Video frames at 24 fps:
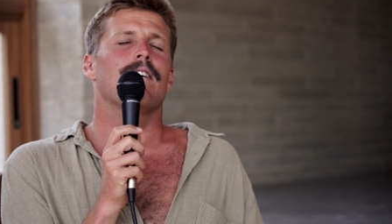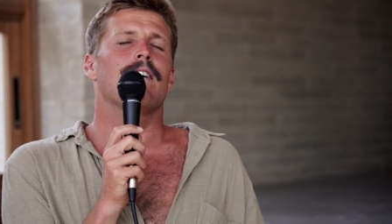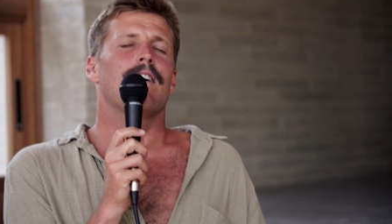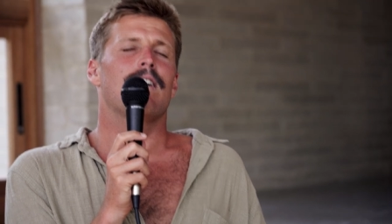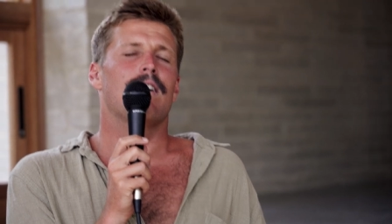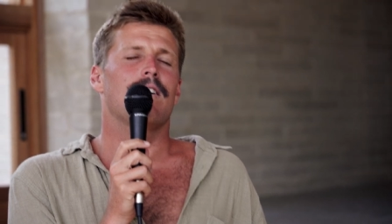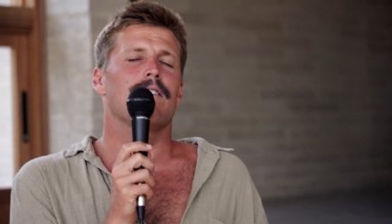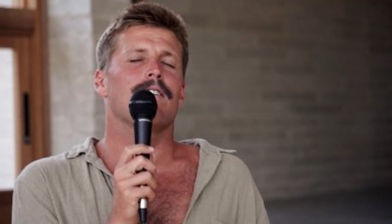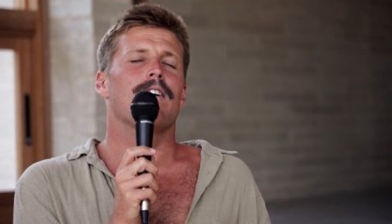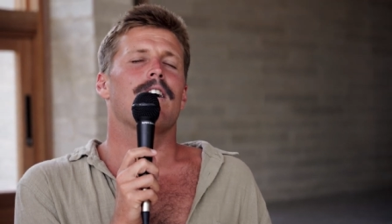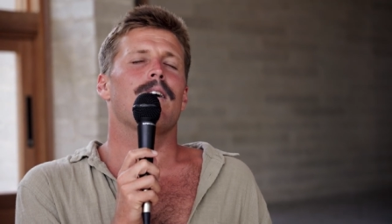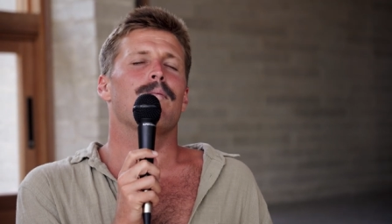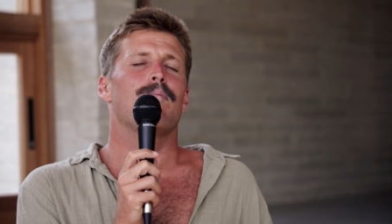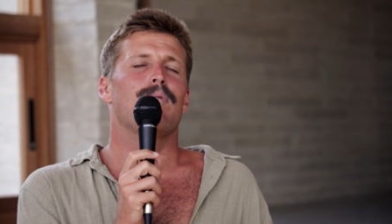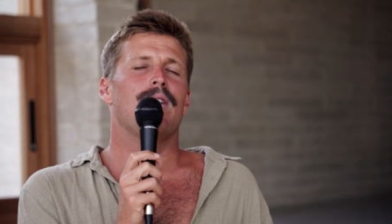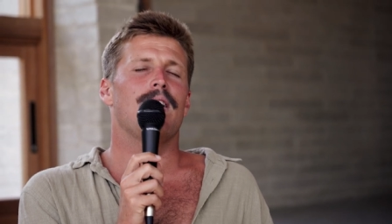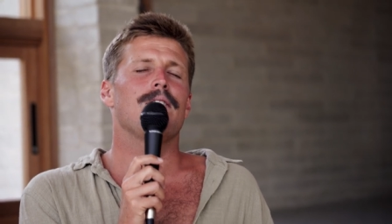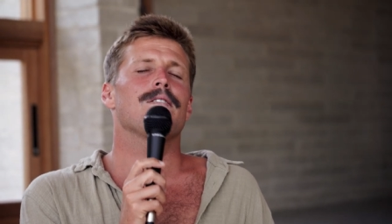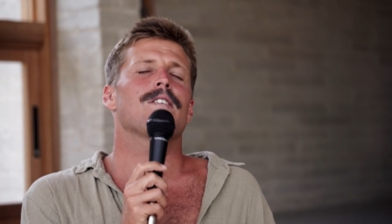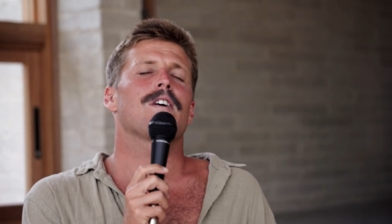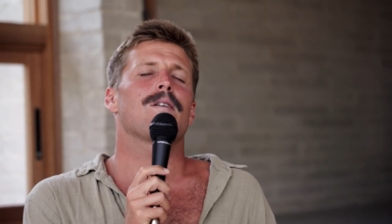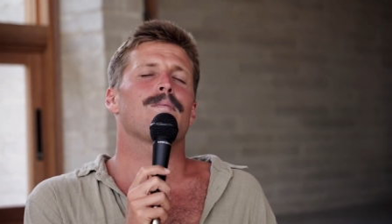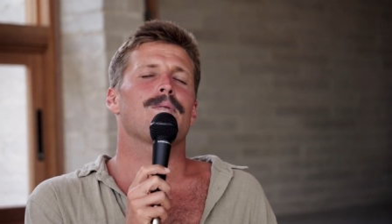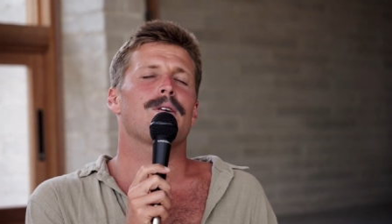Hanh, I
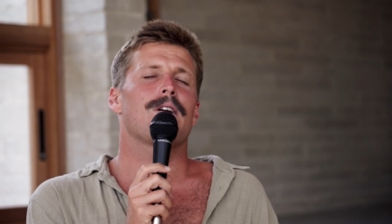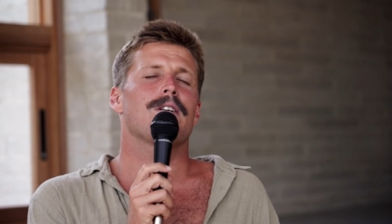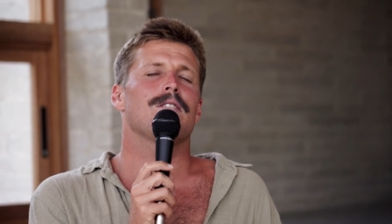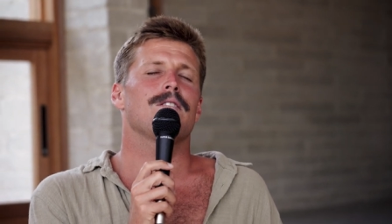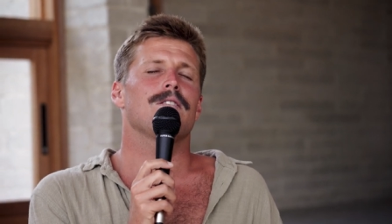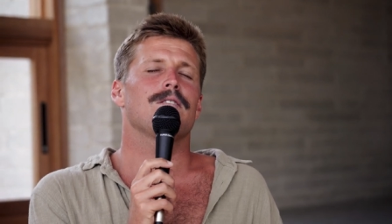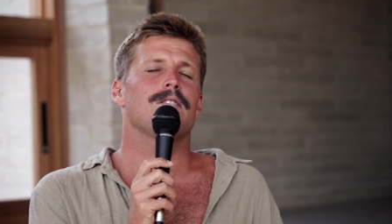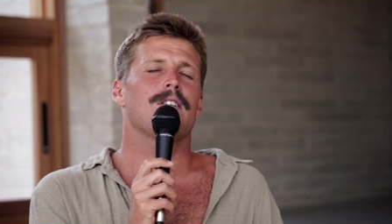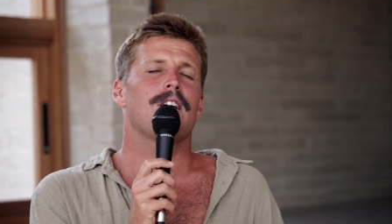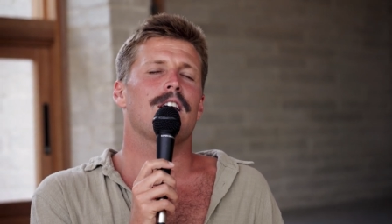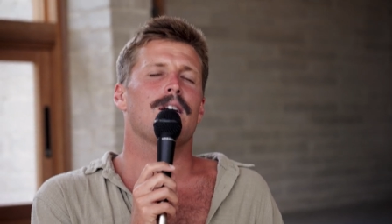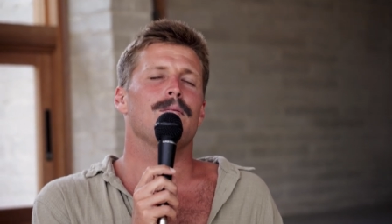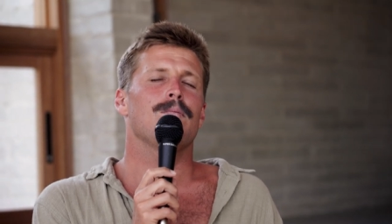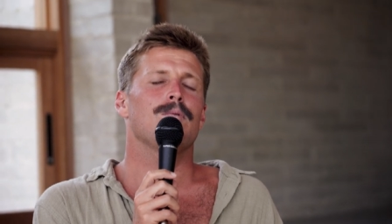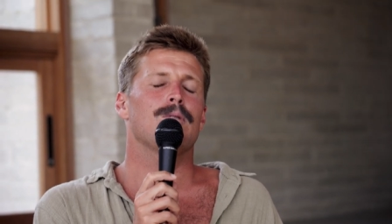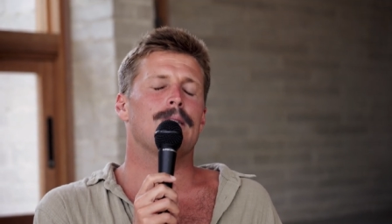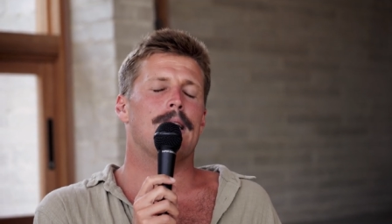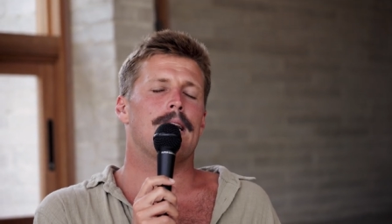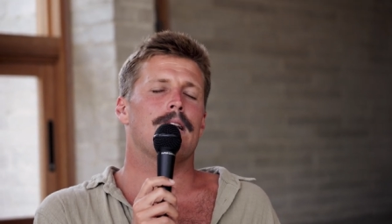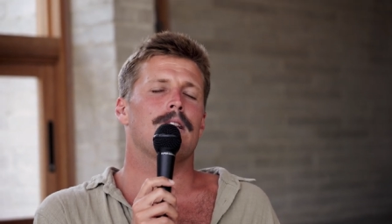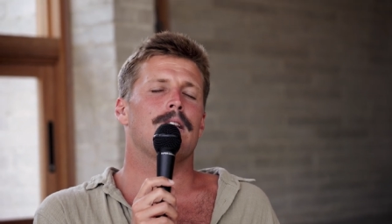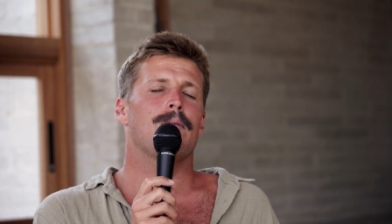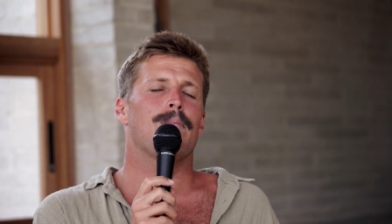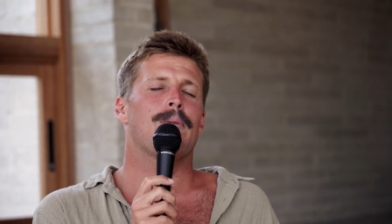believe is how you pronounce his name,
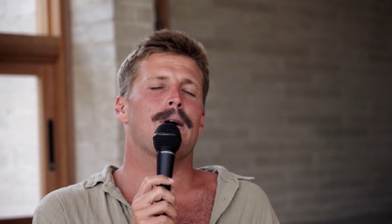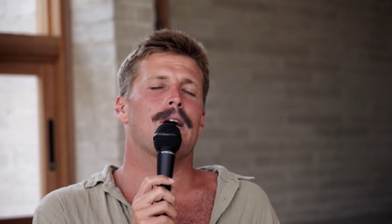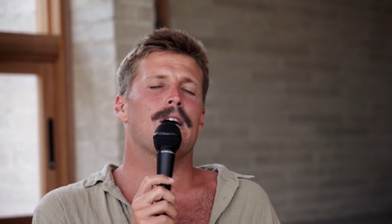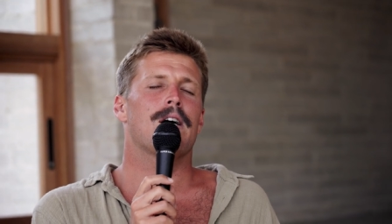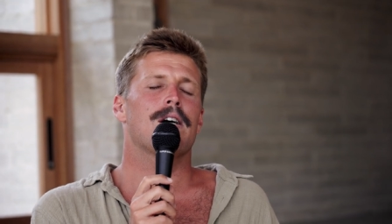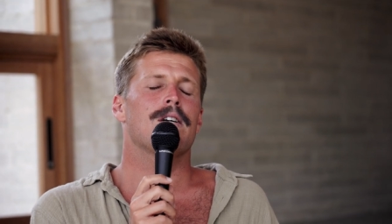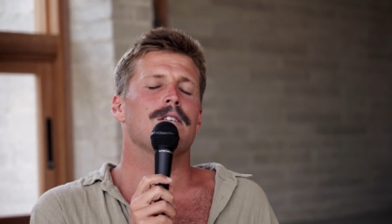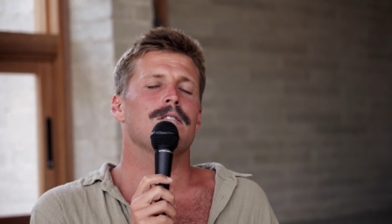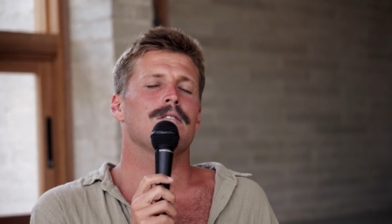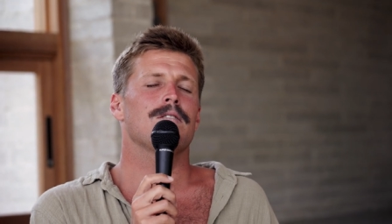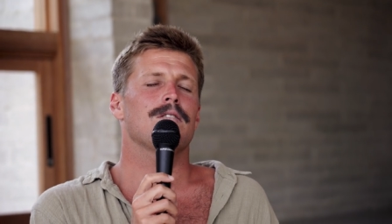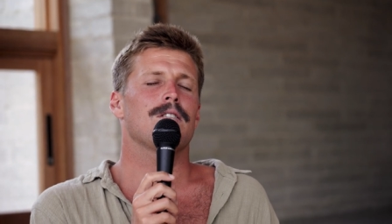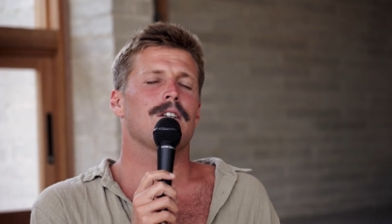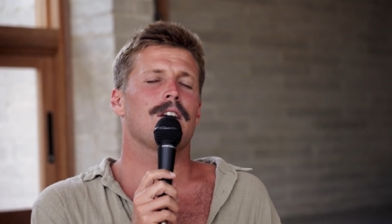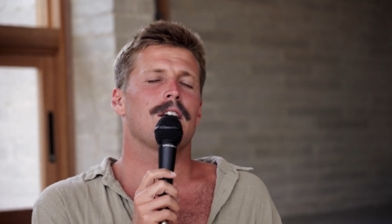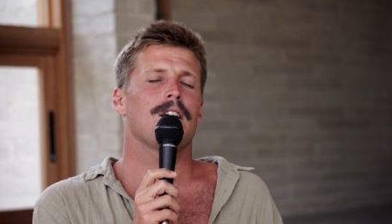sadly passed.